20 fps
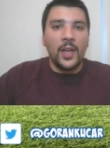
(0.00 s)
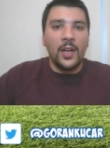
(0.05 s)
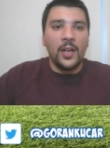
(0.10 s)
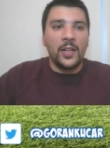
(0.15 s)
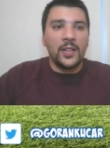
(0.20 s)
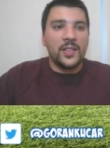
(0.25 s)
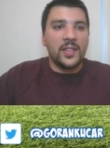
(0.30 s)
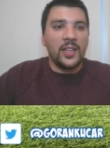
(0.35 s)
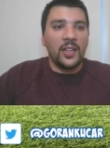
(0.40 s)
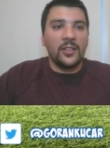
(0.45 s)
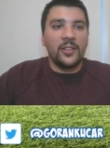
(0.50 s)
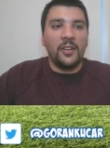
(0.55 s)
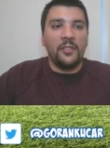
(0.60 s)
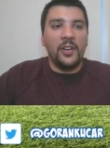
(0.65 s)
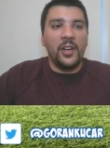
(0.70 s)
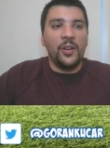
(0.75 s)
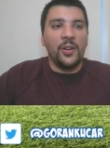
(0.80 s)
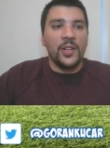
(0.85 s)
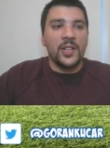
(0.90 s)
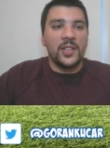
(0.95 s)
Uh, Celta
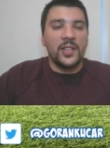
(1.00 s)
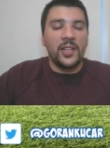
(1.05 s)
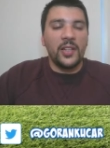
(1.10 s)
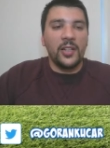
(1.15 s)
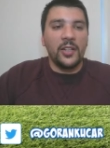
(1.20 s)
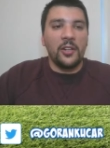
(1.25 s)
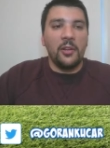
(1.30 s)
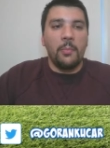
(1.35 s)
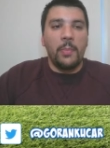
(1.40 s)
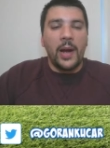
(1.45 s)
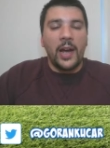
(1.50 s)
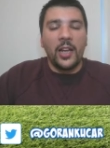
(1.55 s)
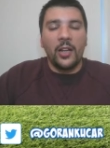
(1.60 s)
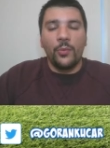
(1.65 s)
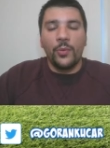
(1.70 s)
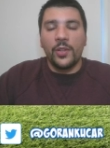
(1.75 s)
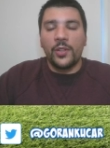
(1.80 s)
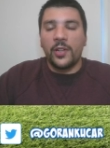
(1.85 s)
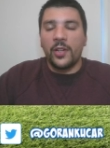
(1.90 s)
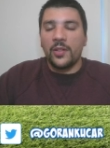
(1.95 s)
Vigo is still in the
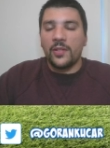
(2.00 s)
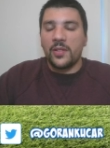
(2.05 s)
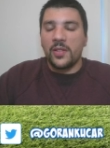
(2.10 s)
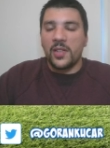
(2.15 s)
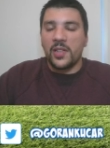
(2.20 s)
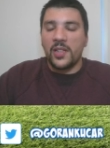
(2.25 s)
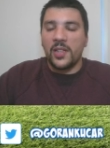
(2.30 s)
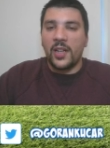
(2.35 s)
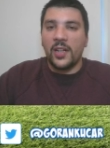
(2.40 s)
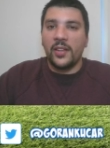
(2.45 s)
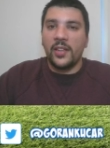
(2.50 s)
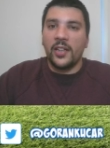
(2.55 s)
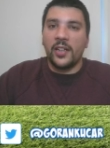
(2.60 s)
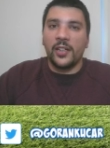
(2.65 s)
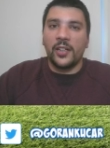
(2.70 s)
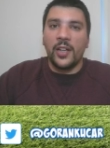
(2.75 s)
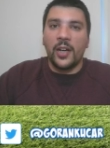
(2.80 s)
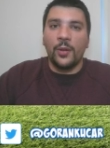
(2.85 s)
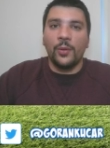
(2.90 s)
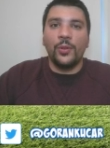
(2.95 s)
battle with Real Sociedad. They
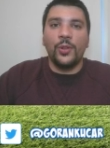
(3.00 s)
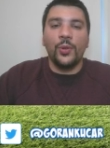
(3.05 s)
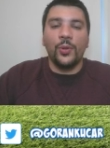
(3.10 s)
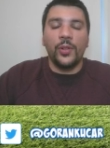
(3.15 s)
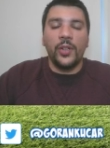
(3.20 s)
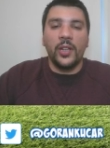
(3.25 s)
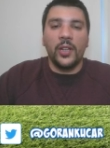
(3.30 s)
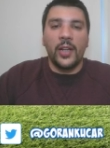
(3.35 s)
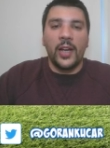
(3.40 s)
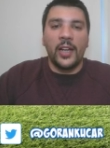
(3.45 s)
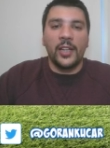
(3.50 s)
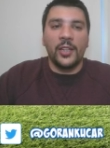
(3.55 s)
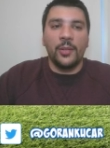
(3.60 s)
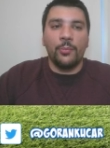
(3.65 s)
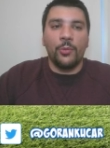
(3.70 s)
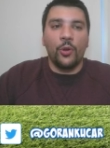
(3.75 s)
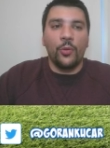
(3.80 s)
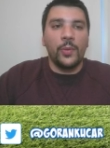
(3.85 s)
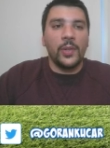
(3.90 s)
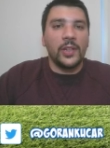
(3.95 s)
are down 2 0 at the
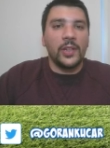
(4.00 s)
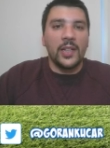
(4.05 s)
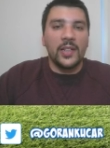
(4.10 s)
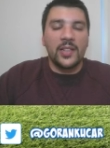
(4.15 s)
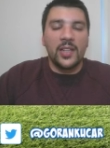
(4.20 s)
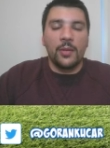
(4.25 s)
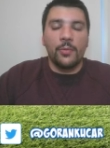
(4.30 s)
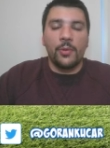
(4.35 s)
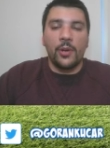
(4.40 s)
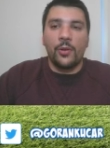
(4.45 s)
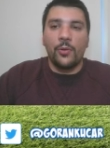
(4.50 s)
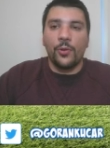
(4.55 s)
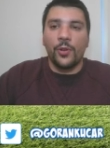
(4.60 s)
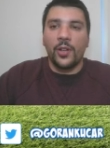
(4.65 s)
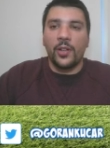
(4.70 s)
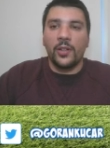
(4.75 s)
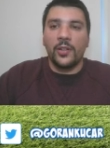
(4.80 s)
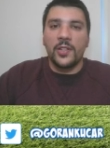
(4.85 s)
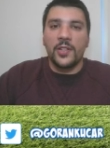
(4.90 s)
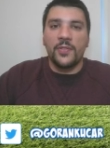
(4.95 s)
moment as I'm
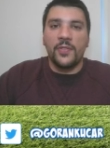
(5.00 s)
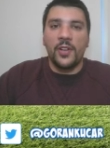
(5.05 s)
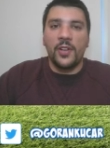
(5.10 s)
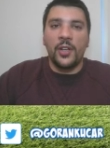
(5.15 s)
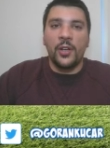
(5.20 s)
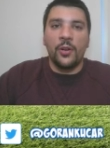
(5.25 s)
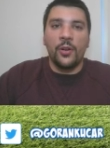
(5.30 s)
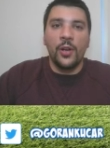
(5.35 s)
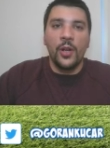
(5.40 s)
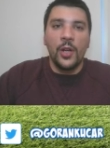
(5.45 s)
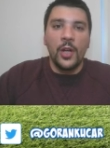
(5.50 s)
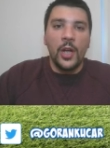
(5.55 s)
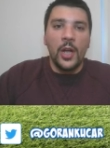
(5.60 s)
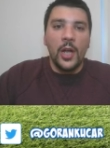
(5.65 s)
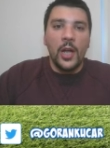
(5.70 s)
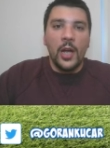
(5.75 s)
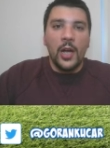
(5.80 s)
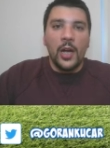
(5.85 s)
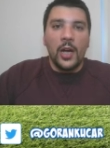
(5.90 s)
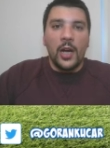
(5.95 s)
recording this video.
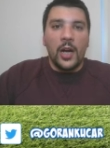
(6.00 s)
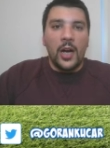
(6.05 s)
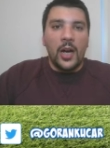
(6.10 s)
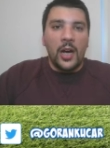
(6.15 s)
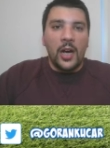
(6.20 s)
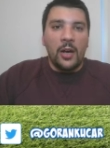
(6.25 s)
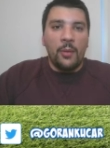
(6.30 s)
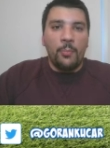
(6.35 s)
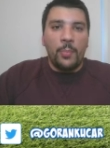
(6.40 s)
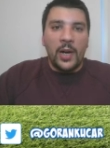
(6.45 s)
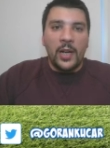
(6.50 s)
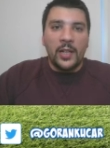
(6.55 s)
Uh,